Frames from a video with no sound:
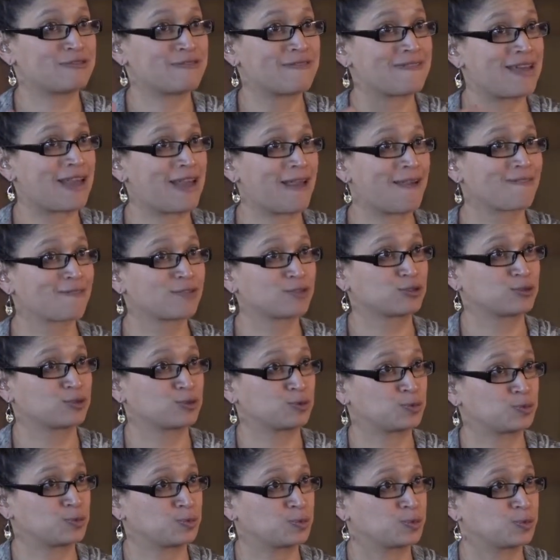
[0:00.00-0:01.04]

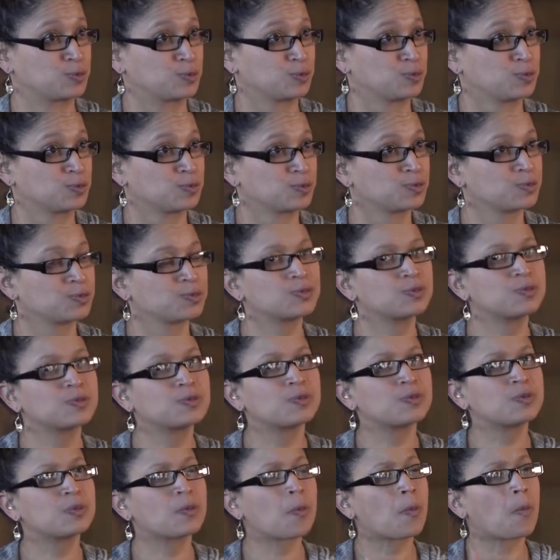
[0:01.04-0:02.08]
Certainly. As a
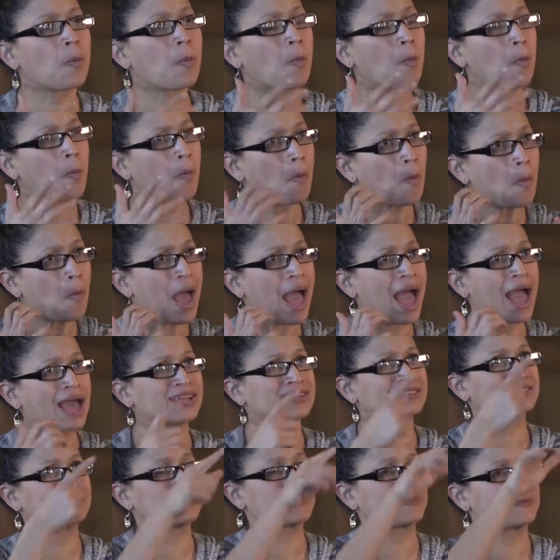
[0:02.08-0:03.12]
survivor
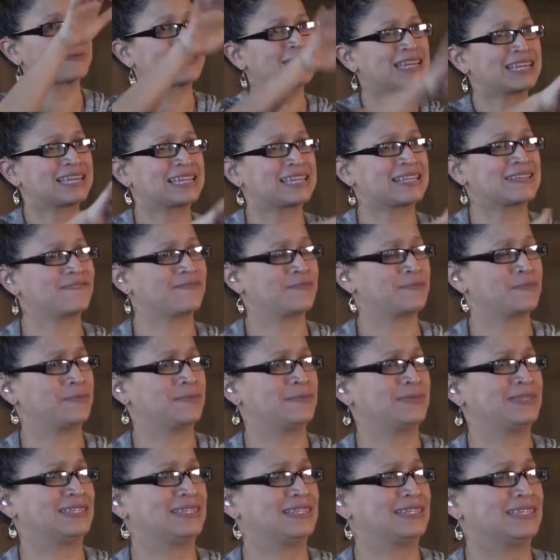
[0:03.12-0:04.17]
myself, I know
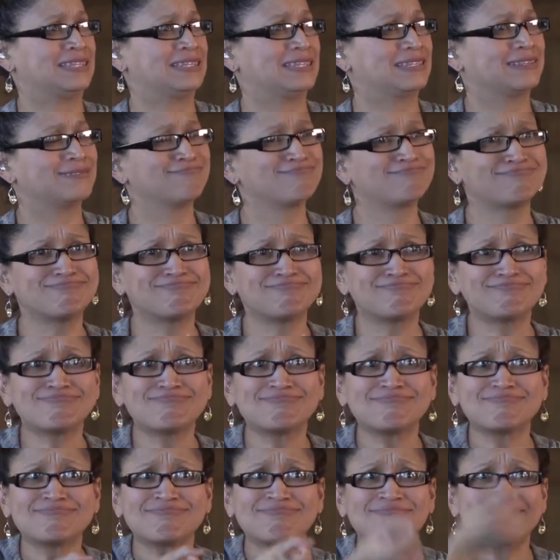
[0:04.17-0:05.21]
that it's imperative
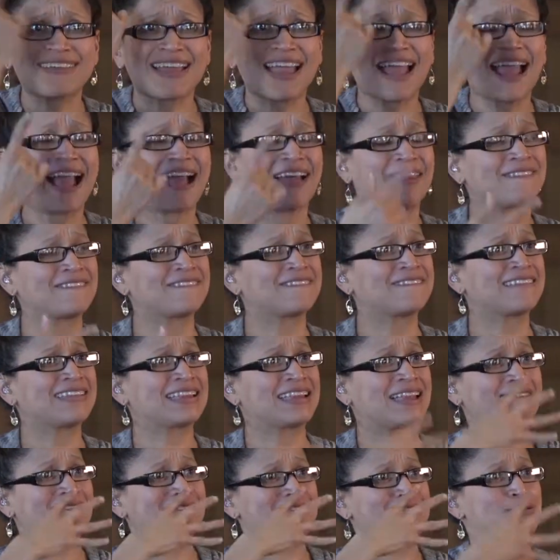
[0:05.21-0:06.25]
that
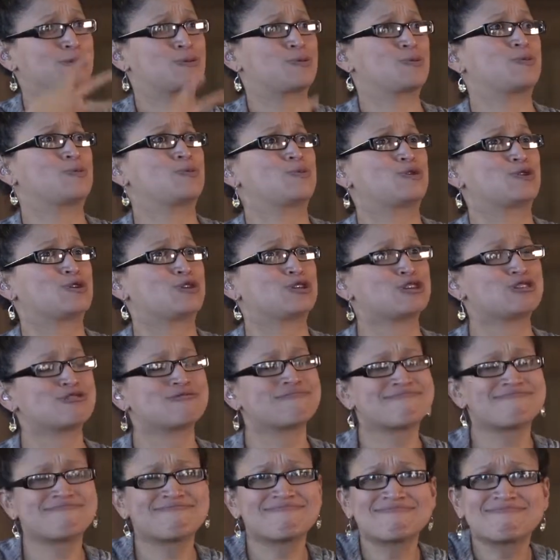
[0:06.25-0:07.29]
individuals believe my
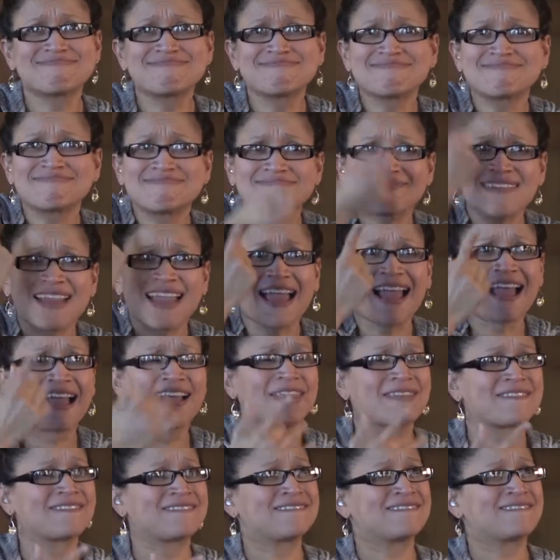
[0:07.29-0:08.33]
story and that I don't
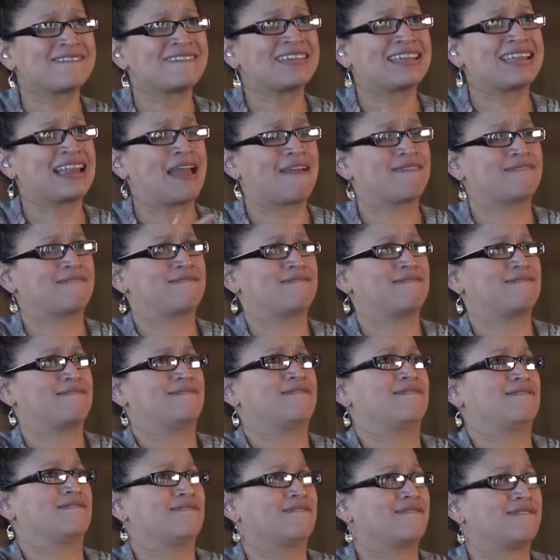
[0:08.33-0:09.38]
feel
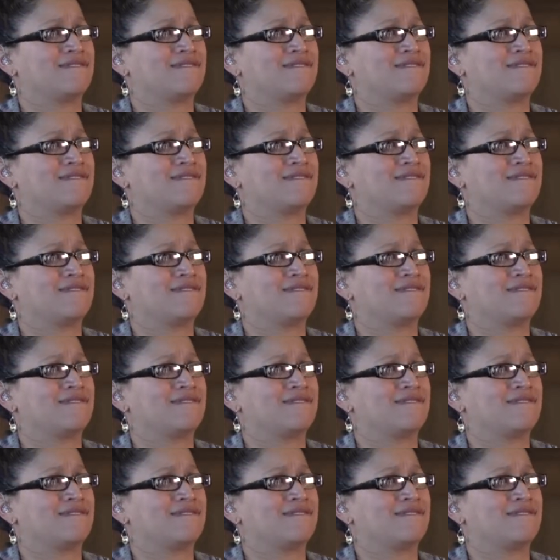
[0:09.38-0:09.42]
ignored